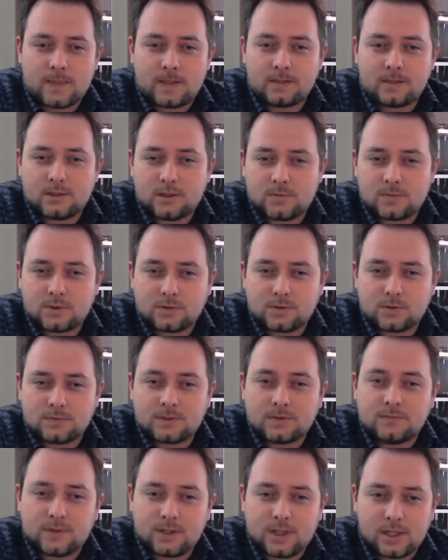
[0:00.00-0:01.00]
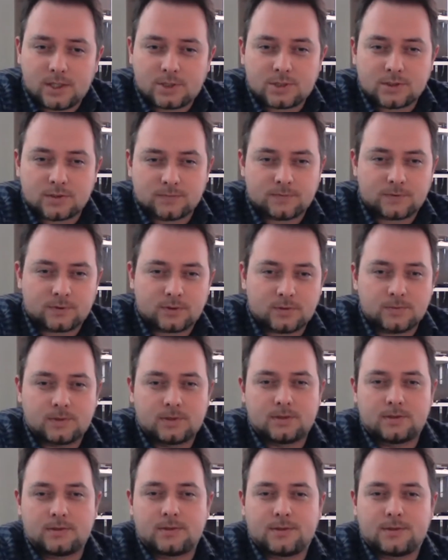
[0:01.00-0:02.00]
in terms of deviation
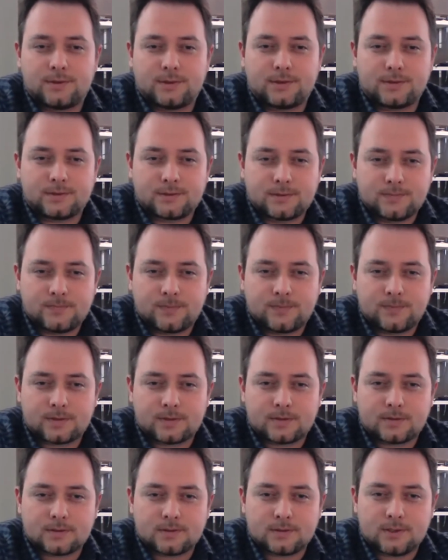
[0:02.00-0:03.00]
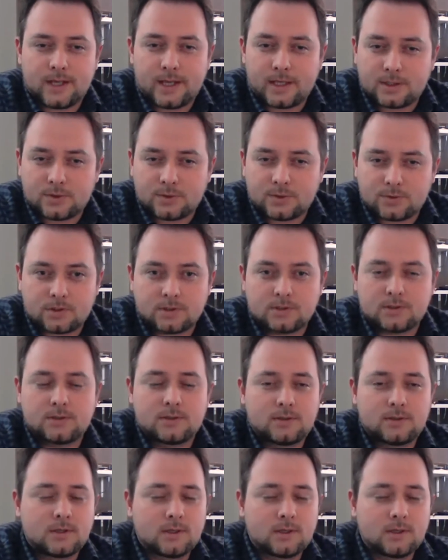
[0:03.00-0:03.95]
from the accurate